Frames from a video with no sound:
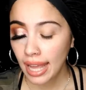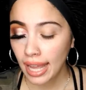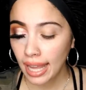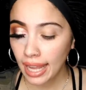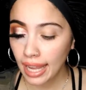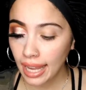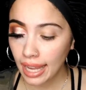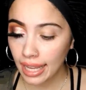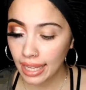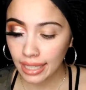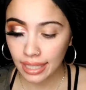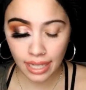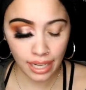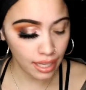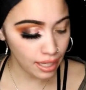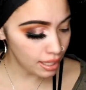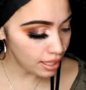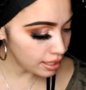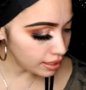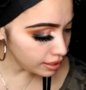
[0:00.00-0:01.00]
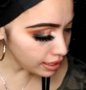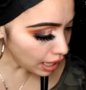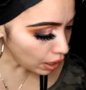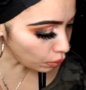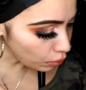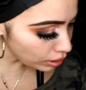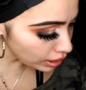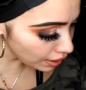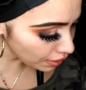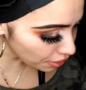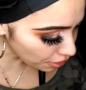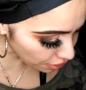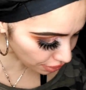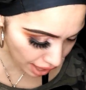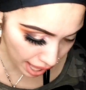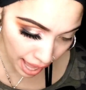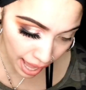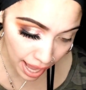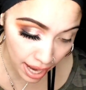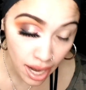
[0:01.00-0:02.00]
And not only
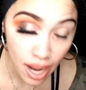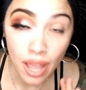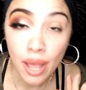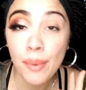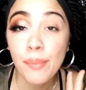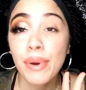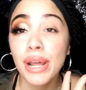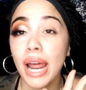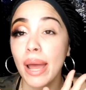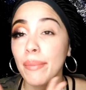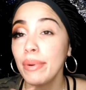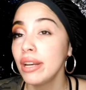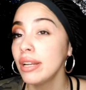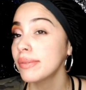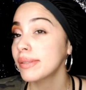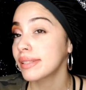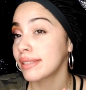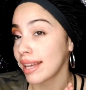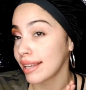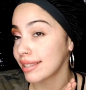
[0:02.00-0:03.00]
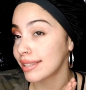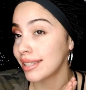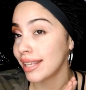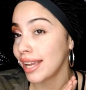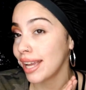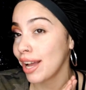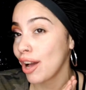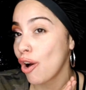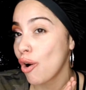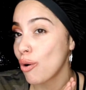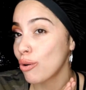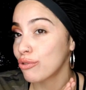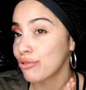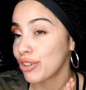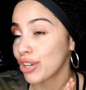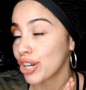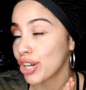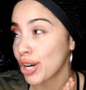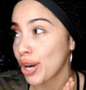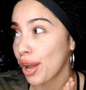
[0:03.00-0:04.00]
that, but I've been obsessing
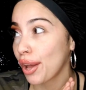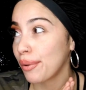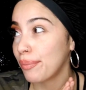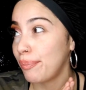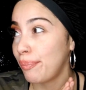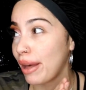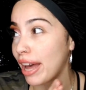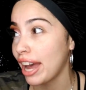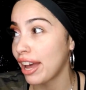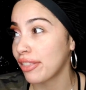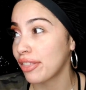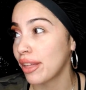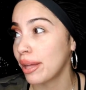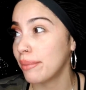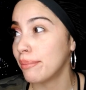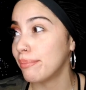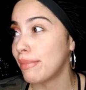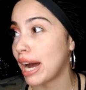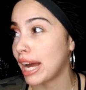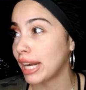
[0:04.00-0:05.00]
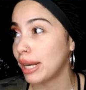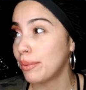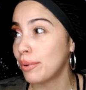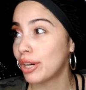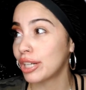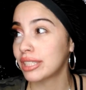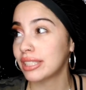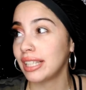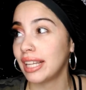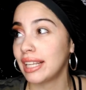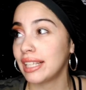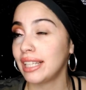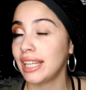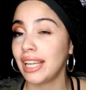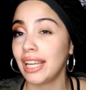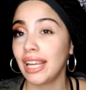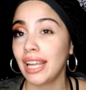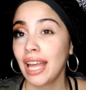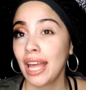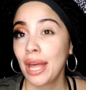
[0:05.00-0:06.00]
over Bath and Body Works
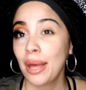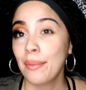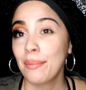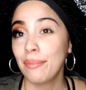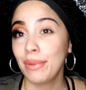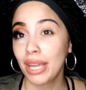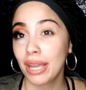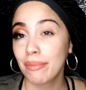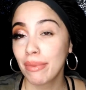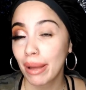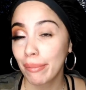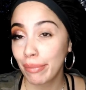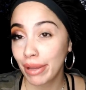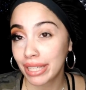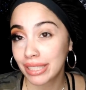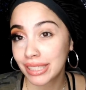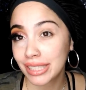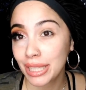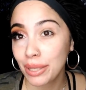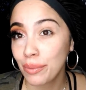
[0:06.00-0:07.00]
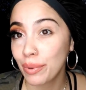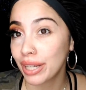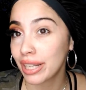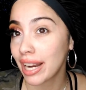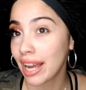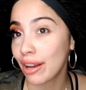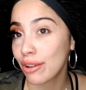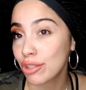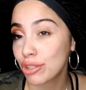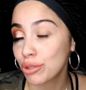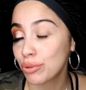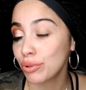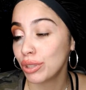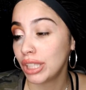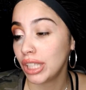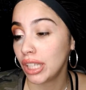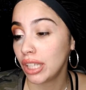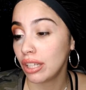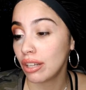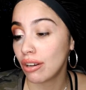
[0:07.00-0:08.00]
lately. Me and my bestie went out to
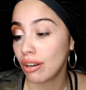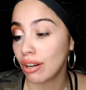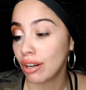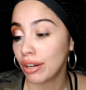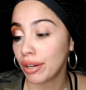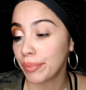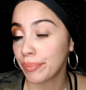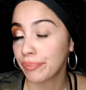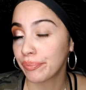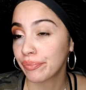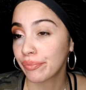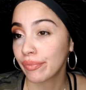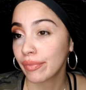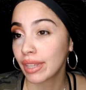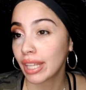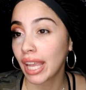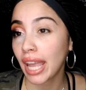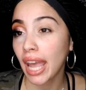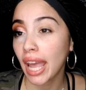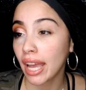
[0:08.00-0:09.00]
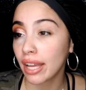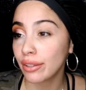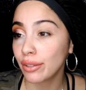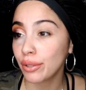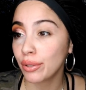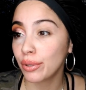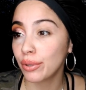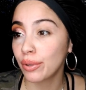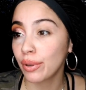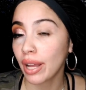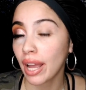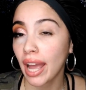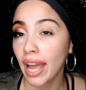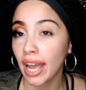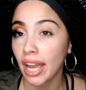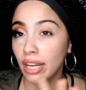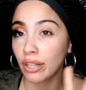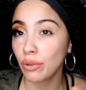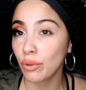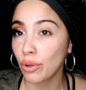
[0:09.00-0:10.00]
the candle
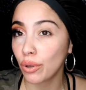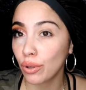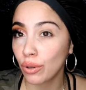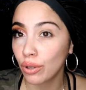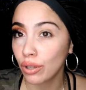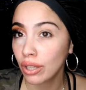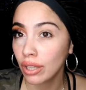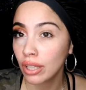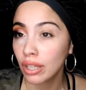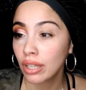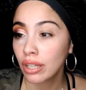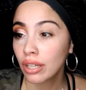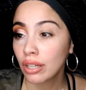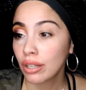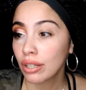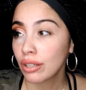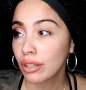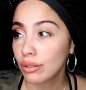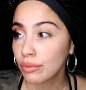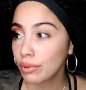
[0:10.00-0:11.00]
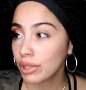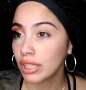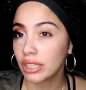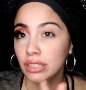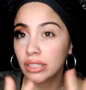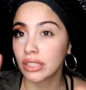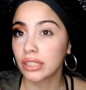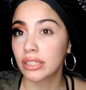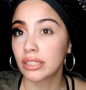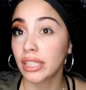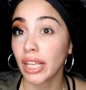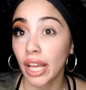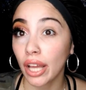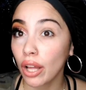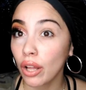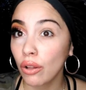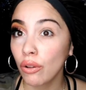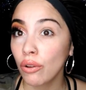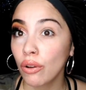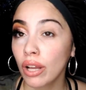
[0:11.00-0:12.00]
annual, what is it,
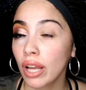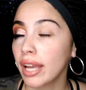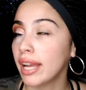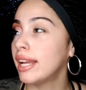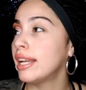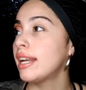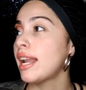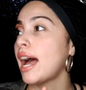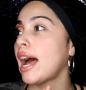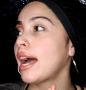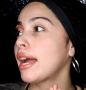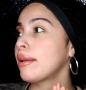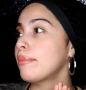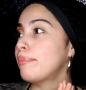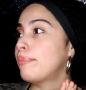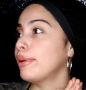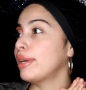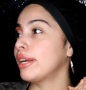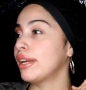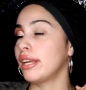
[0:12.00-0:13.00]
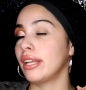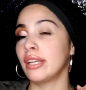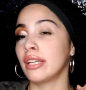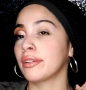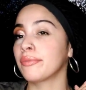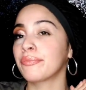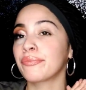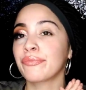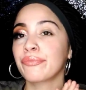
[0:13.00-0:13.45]
sale, and I've been